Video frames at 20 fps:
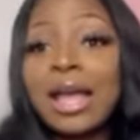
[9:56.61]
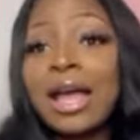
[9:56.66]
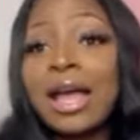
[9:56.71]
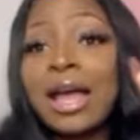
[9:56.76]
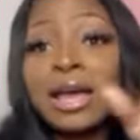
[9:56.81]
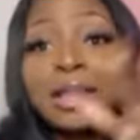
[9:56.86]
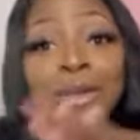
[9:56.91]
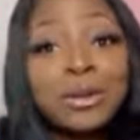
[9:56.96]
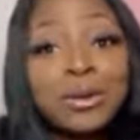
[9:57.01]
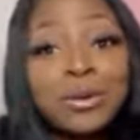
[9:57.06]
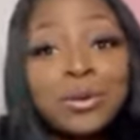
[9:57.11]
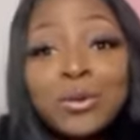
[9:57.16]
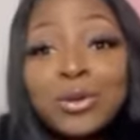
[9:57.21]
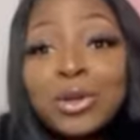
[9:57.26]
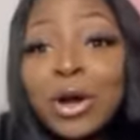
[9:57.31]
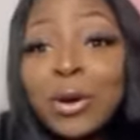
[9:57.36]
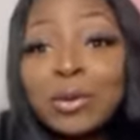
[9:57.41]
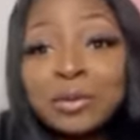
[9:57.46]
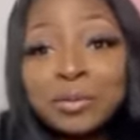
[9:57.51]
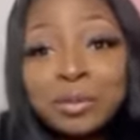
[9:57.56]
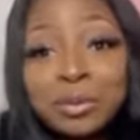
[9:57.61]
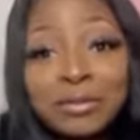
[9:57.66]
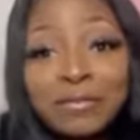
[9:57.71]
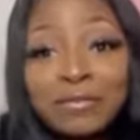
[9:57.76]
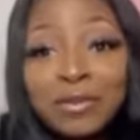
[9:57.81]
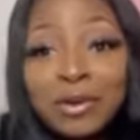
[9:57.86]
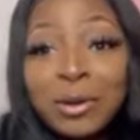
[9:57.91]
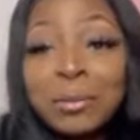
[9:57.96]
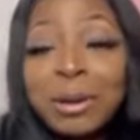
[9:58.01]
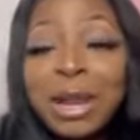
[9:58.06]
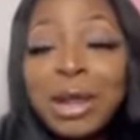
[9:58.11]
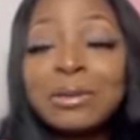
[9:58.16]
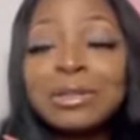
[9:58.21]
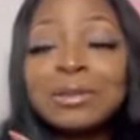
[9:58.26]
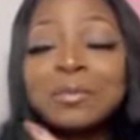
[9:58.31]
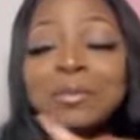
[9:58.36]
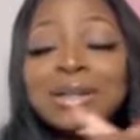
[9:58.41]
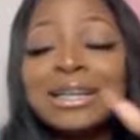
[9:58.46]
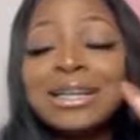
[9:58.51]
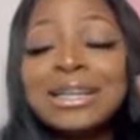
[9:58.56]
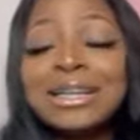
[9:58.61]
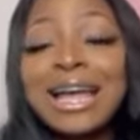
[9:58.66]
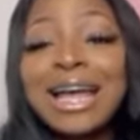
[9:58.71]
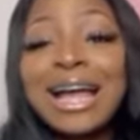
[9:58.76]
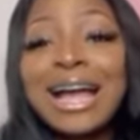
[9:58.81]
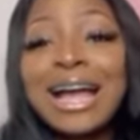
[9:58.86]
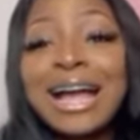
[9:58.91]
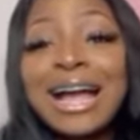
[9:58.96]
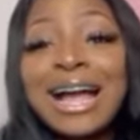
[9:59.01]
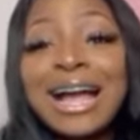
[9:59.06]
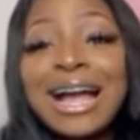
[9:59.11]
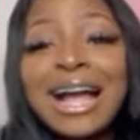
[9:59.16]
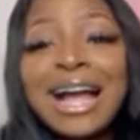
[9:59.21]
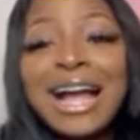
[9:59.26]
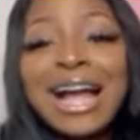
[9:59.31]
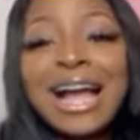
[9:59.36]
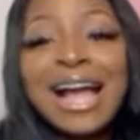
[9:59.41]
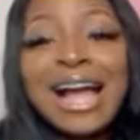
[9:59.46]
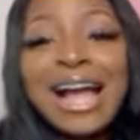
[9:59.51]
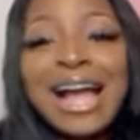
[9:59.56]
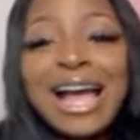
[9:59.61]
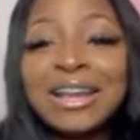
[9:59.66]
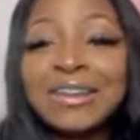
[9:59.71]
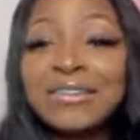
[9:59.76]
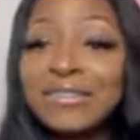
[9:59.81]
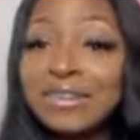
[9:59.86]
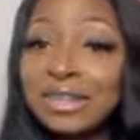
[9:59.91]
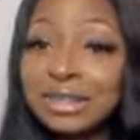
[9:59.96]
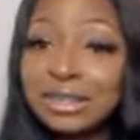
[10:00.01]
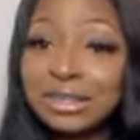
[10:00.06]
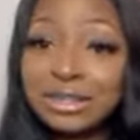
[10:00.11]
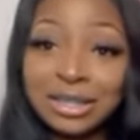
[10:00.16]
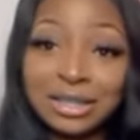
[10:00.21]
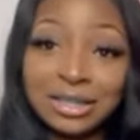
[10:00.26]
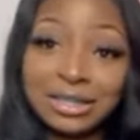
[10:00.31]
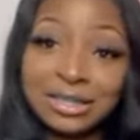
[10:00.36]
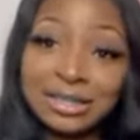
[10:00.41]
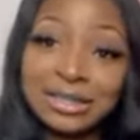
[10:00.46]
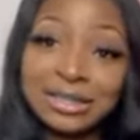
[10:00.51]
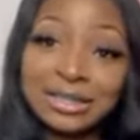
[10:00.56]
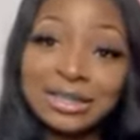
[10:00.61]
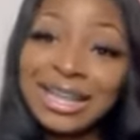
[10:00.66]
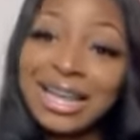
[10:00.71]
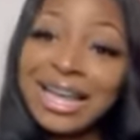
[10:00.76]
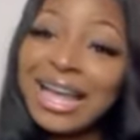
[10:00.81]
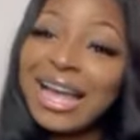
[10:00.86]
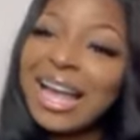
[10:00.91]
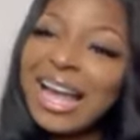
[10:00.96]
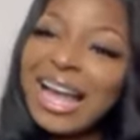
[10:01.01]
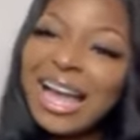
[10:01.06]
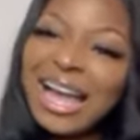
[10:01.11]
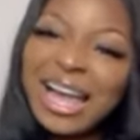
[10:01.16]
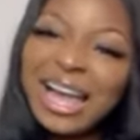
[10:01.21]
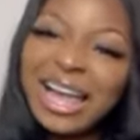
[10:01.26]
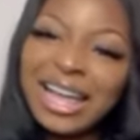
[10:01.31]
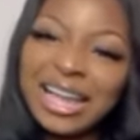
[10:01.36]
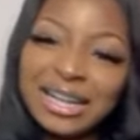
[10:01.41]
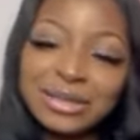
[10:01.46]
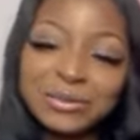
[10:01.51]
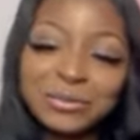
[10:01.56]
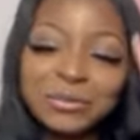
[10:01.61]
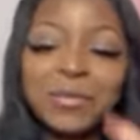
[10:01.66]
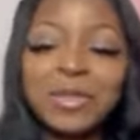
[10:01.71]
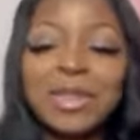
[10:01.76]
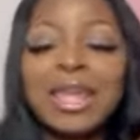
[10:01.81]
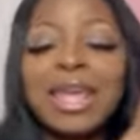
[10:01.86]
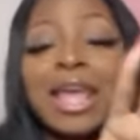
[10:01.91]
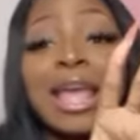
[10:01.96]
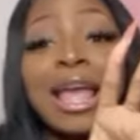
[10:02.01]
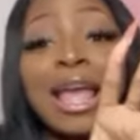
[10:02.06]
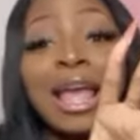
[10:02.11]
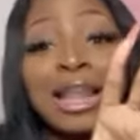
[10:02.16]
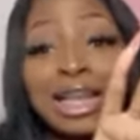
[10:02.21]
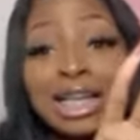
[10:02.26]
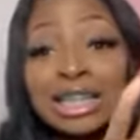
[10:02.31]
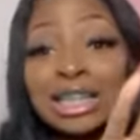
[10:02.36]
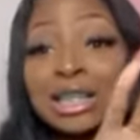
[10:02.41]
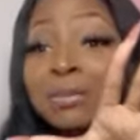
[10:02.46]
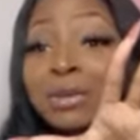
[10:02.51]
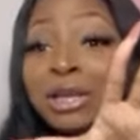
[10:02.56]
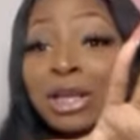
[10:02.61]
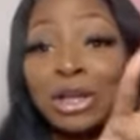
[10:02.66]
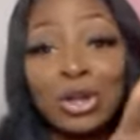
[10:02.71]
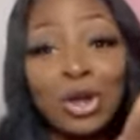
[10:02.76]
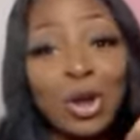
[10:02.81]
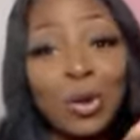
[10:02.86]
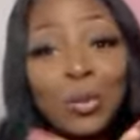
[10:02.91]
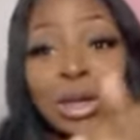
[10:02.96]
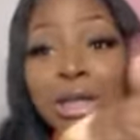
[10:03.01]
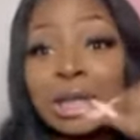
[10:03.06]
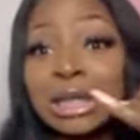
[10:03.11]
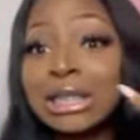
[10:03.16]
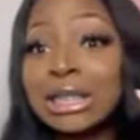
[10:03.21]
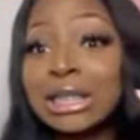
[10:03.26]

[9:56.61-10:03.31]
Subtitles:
I don't know who y'all was pulling for, but I was pulling hard for the Suns. Hard. This could be a long one because